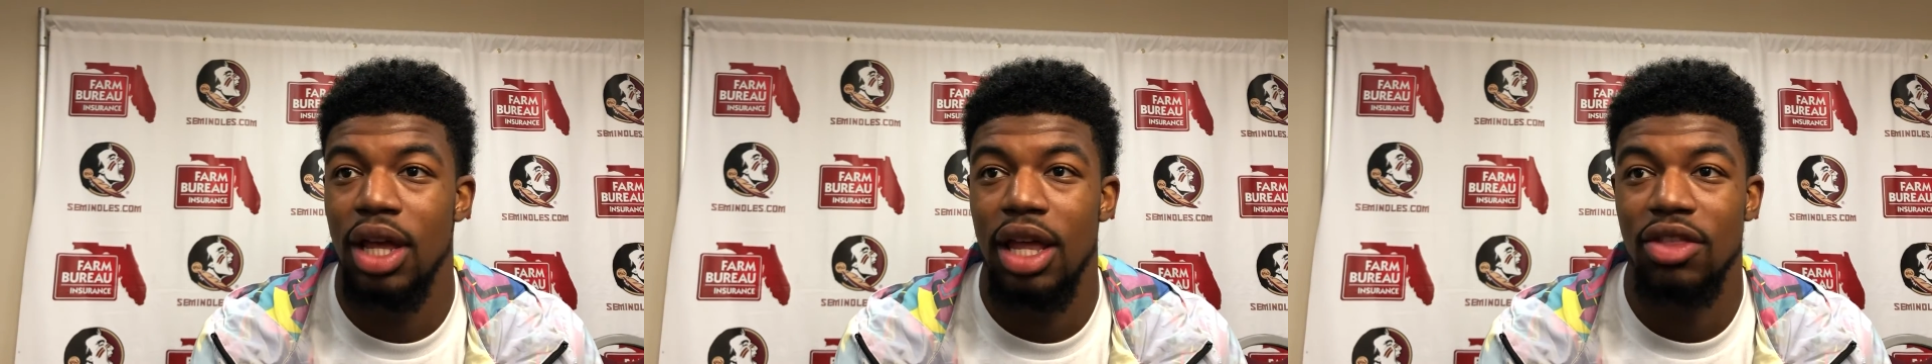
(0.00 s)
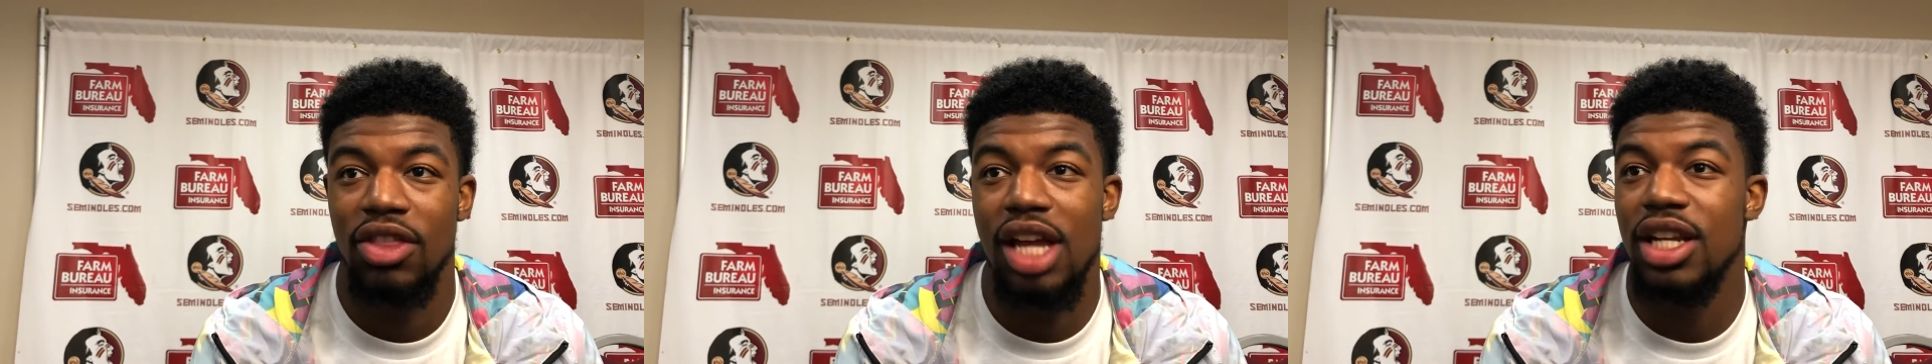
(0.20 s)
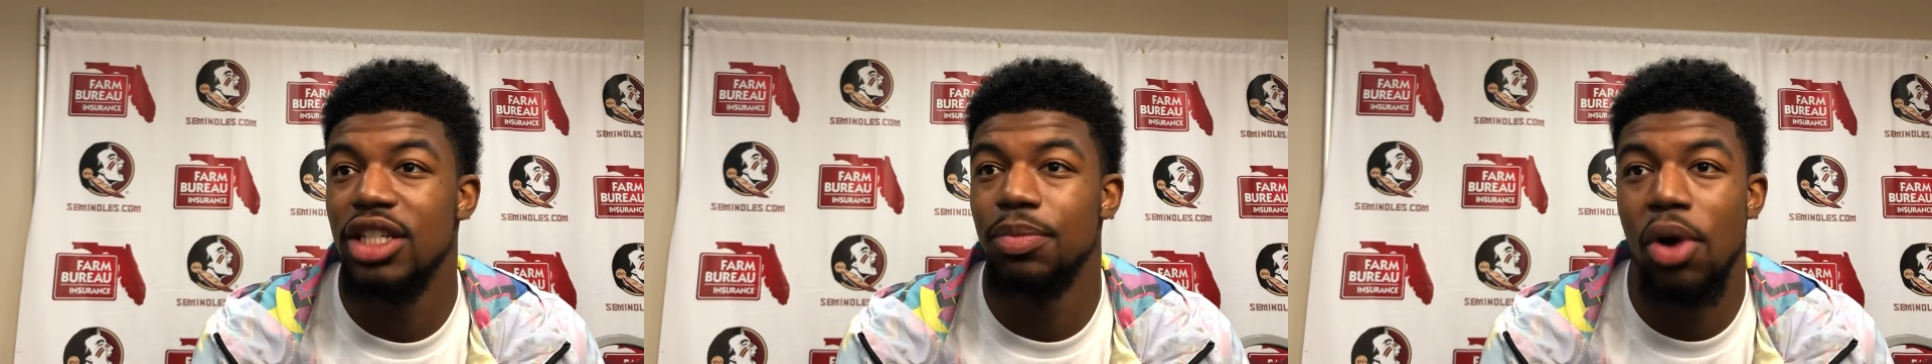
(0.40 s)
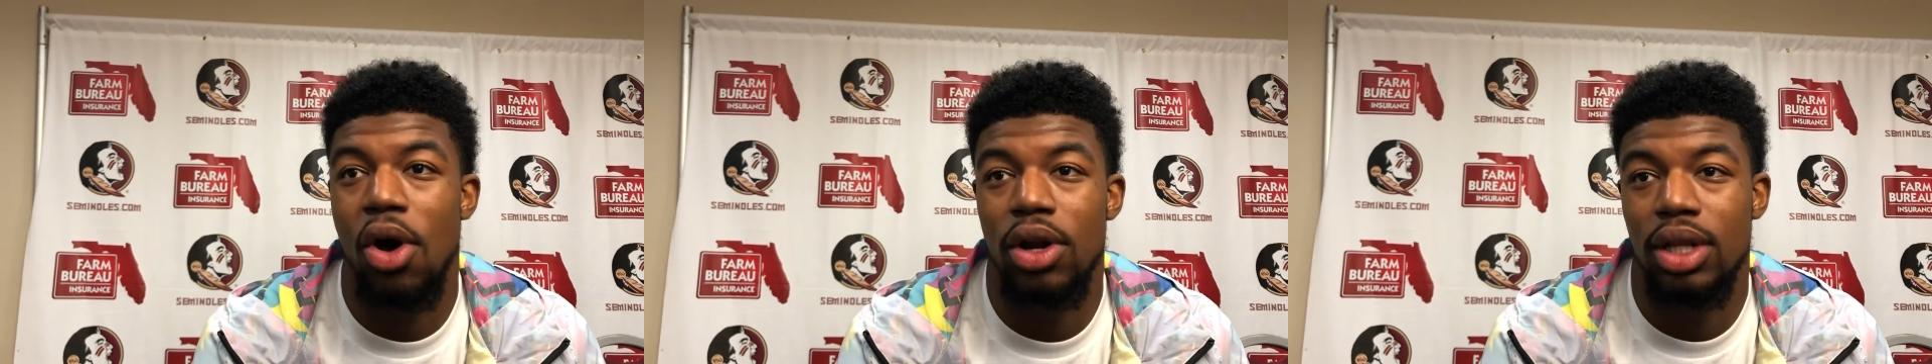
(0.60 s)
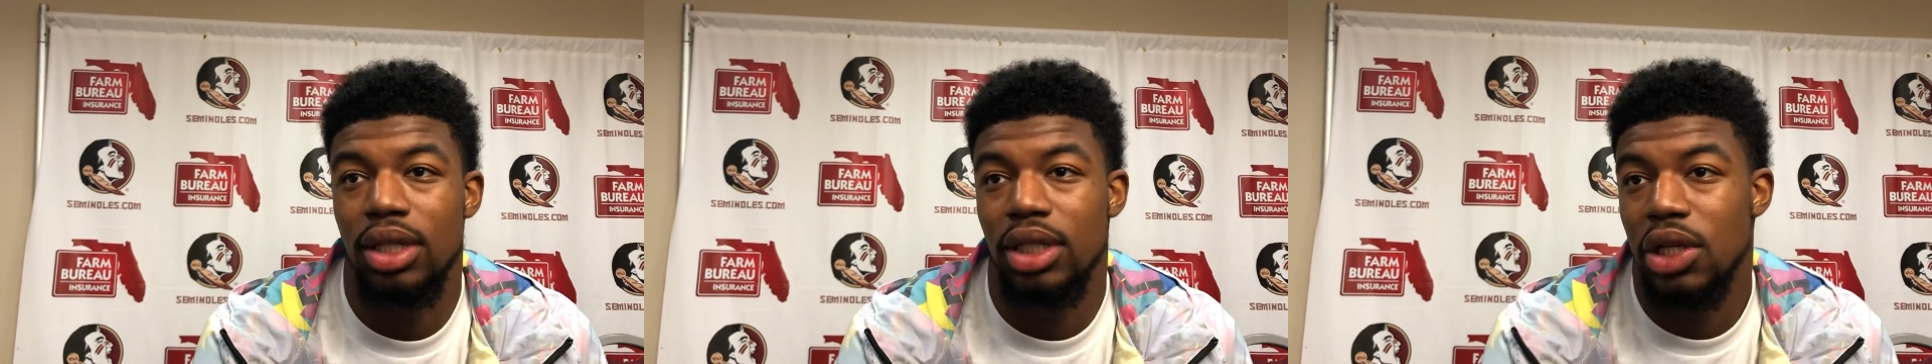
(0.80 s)
they just
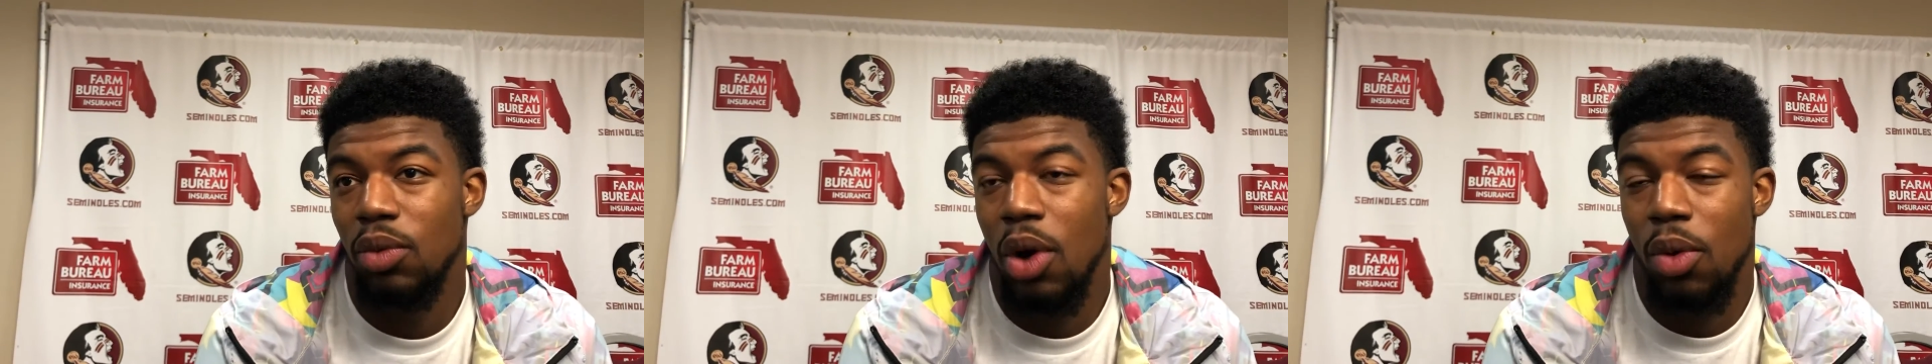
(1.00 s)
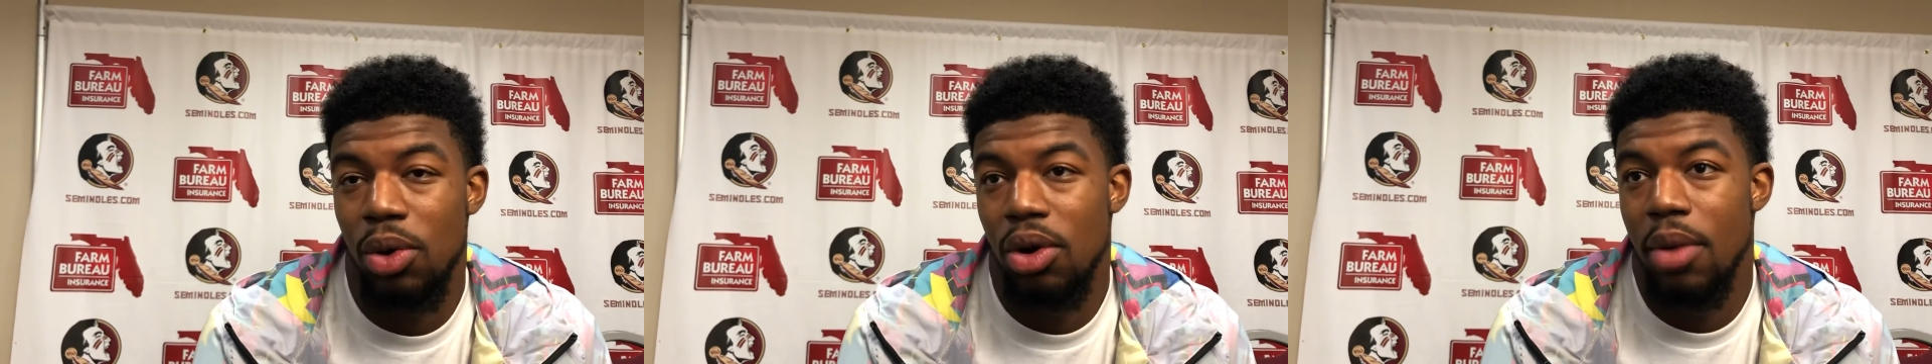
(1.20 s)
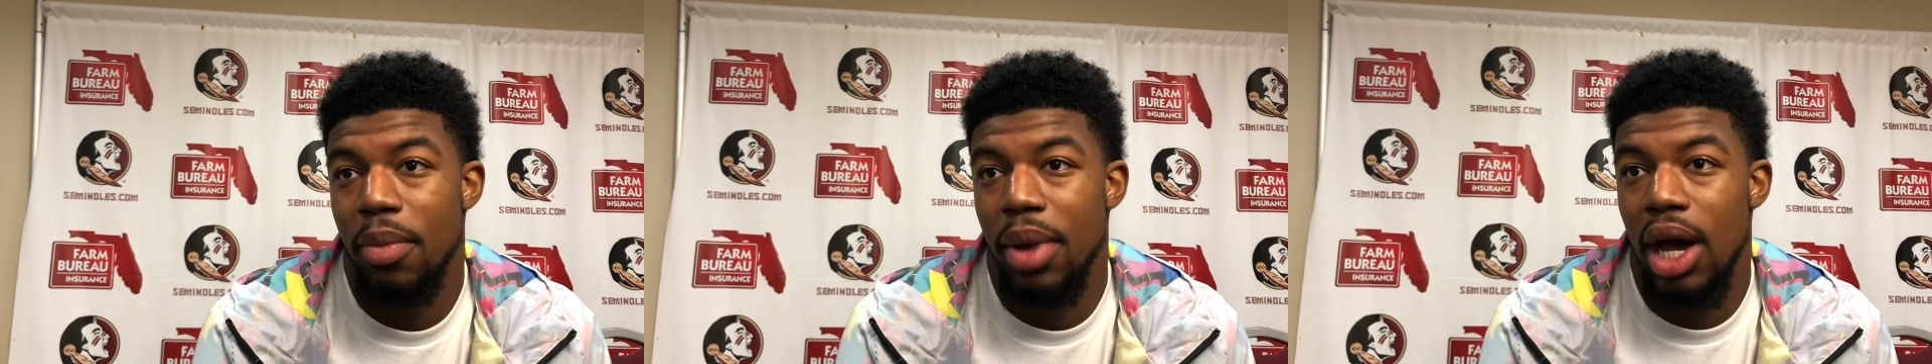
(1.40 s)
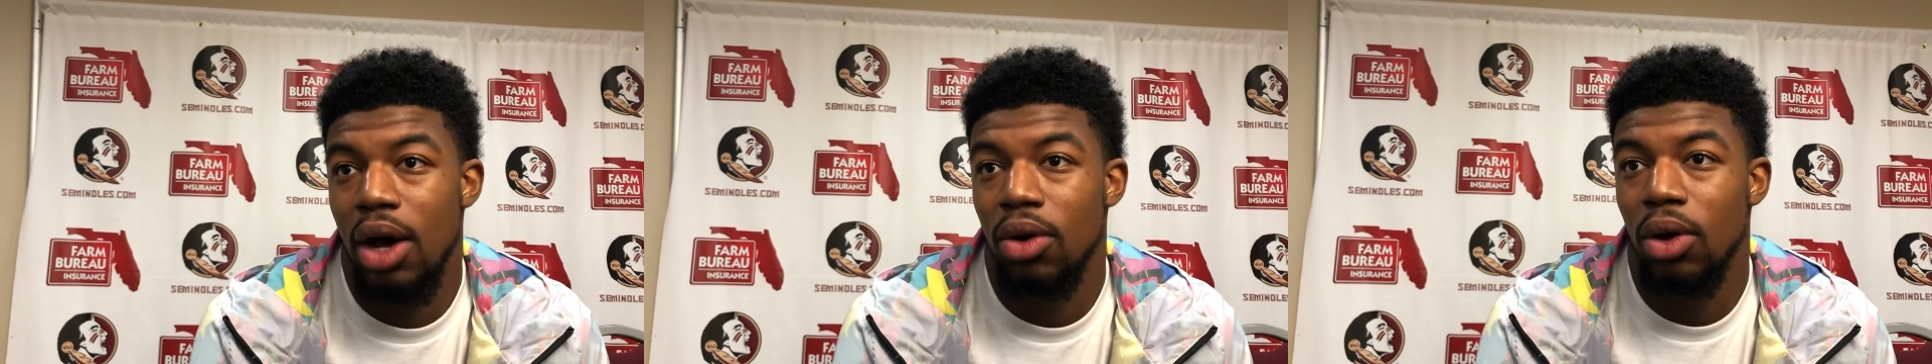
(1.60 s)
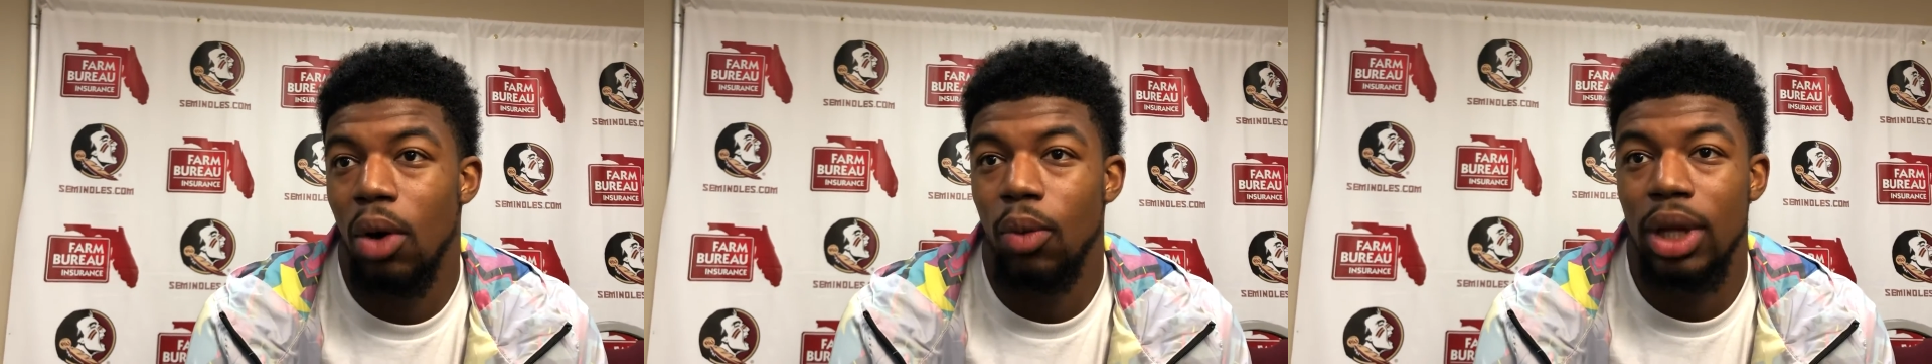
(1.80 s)
bought into what we were
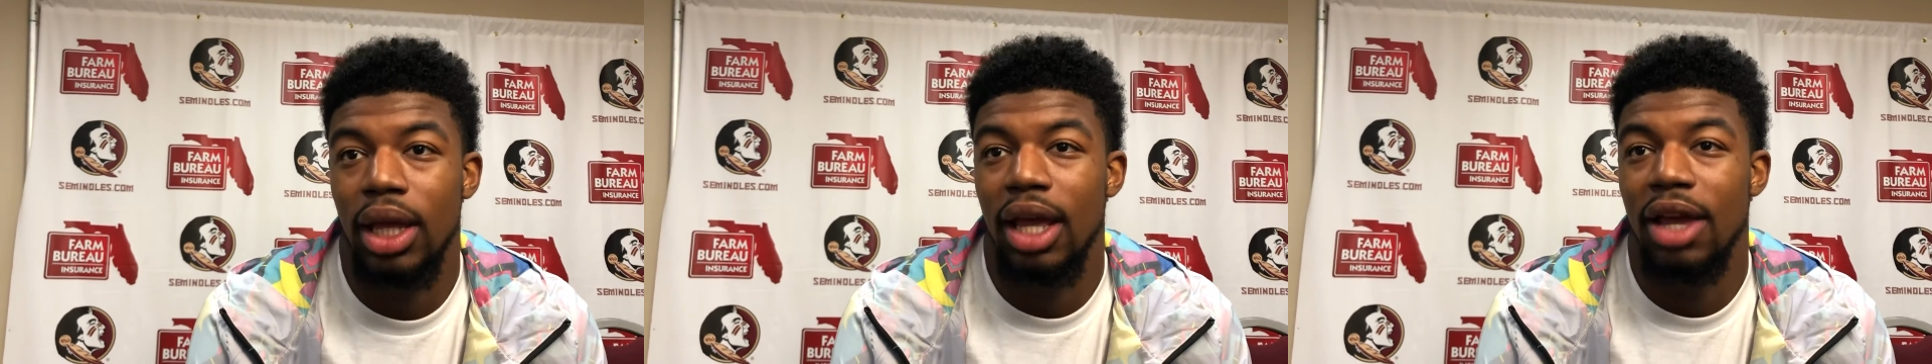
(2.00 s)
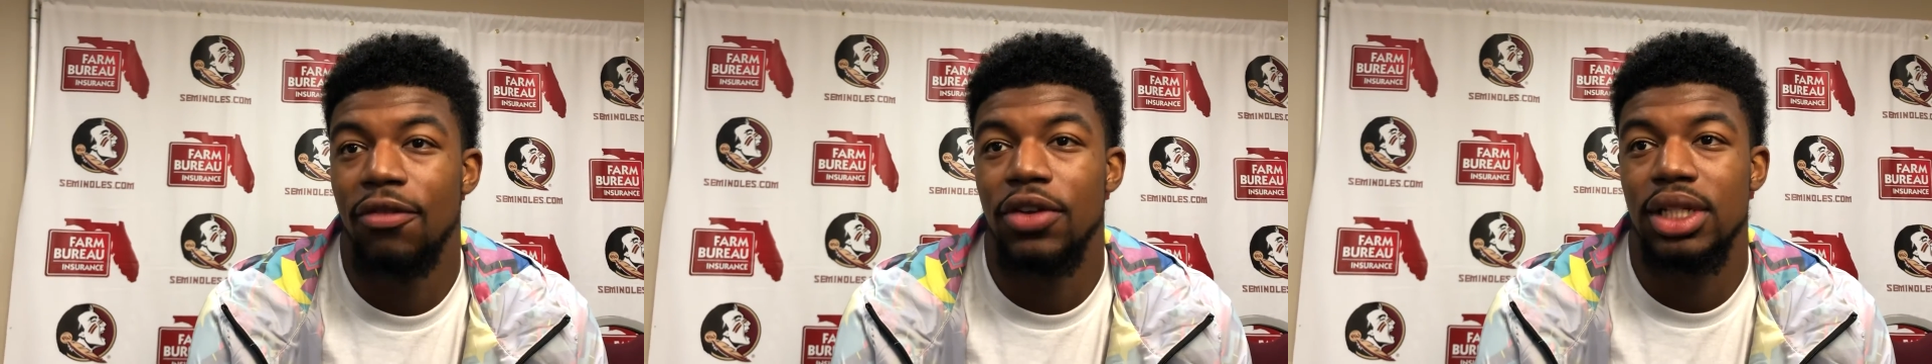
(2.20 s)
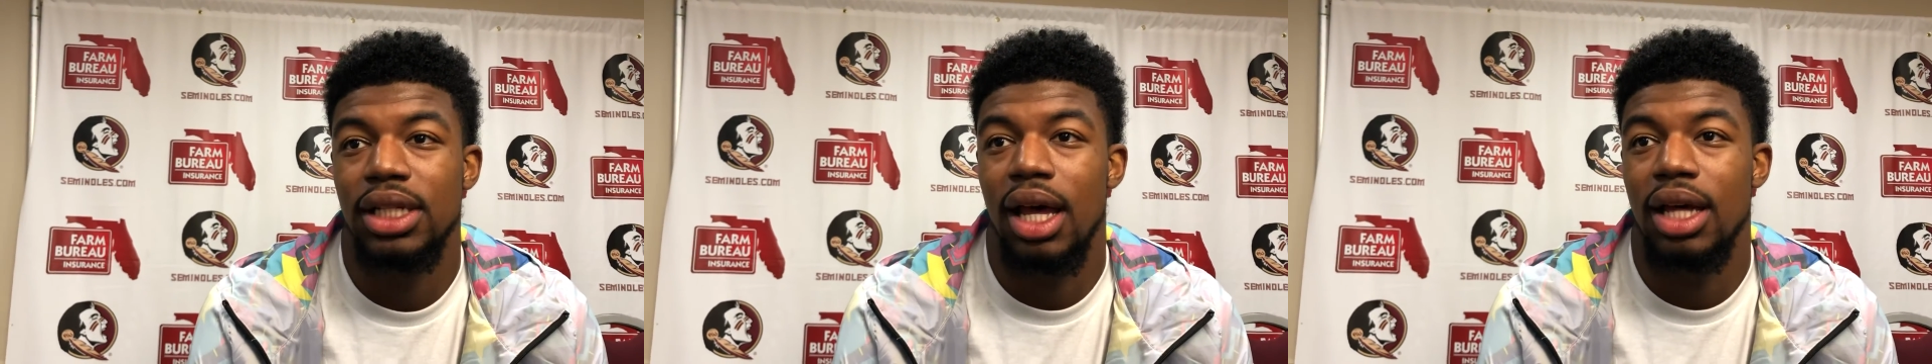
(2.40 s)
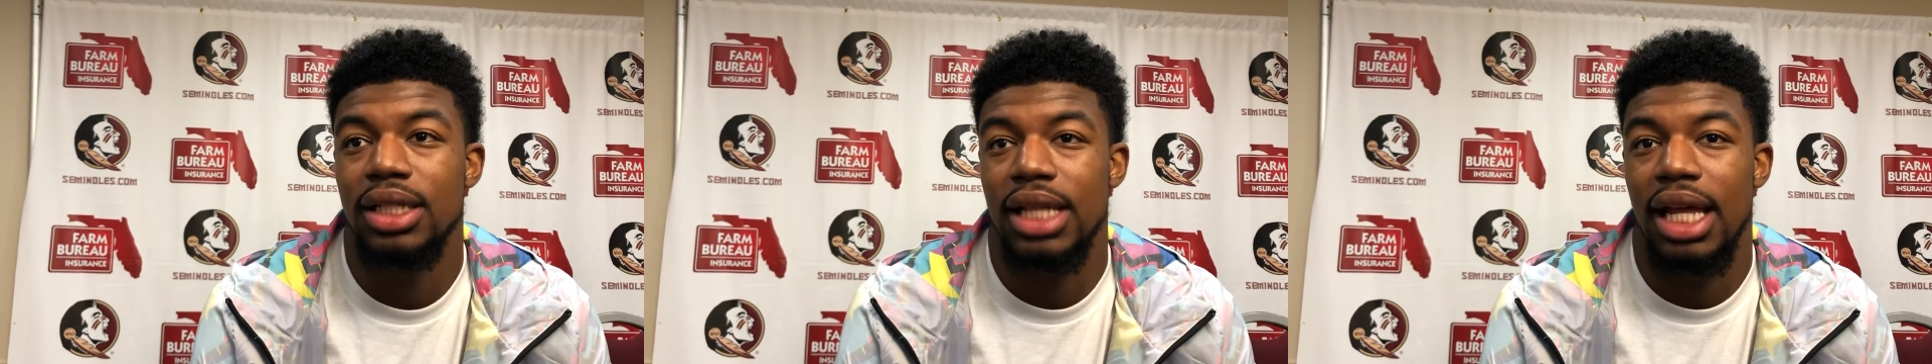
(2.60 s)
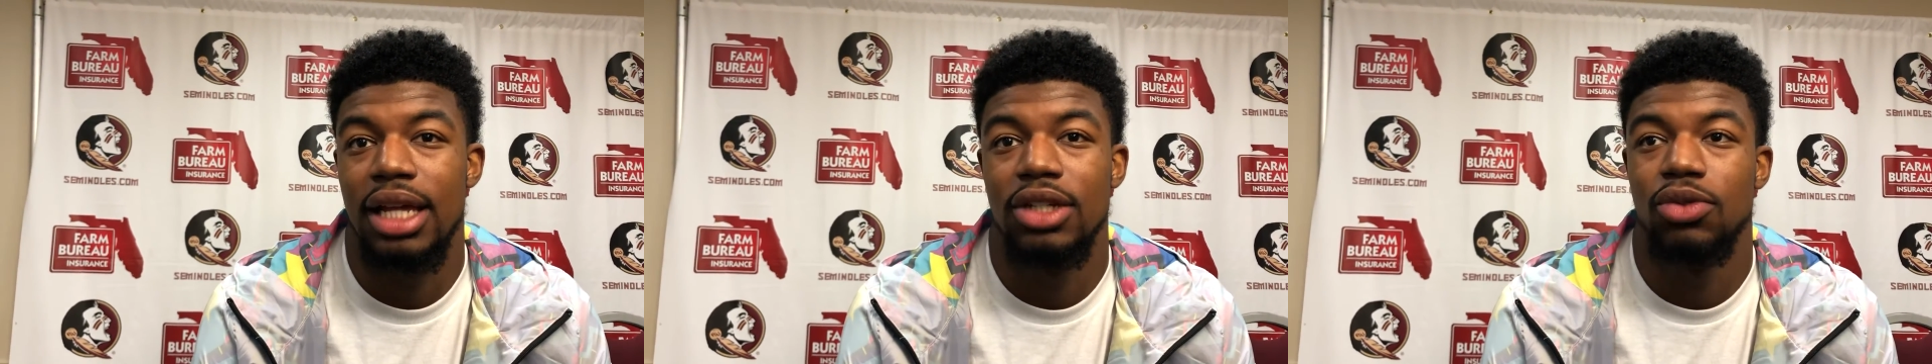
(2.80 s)
about. We emphasized
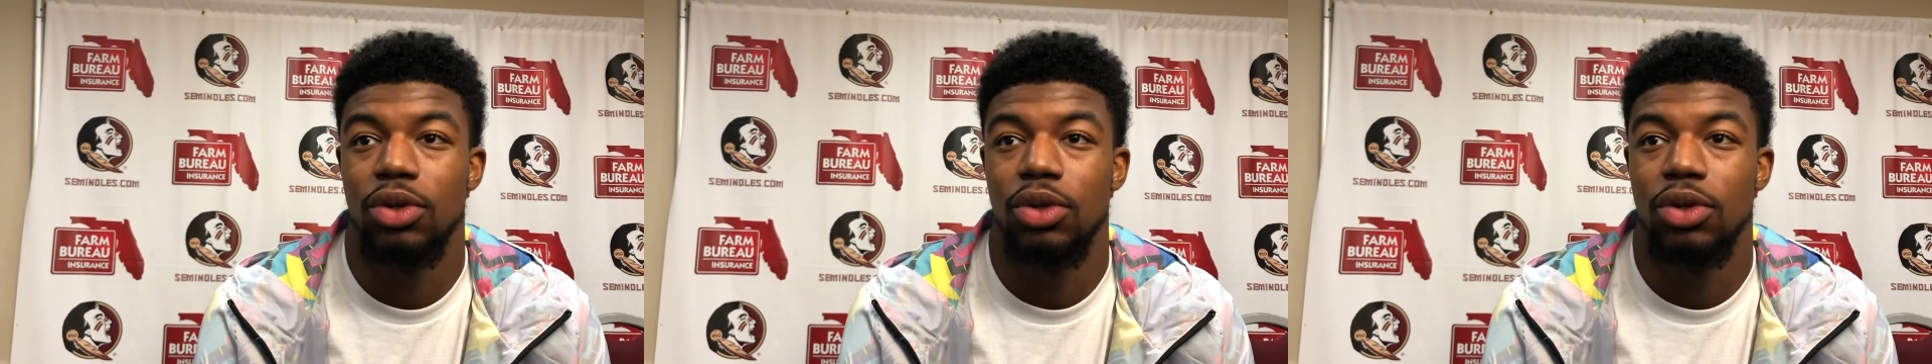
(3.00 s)
as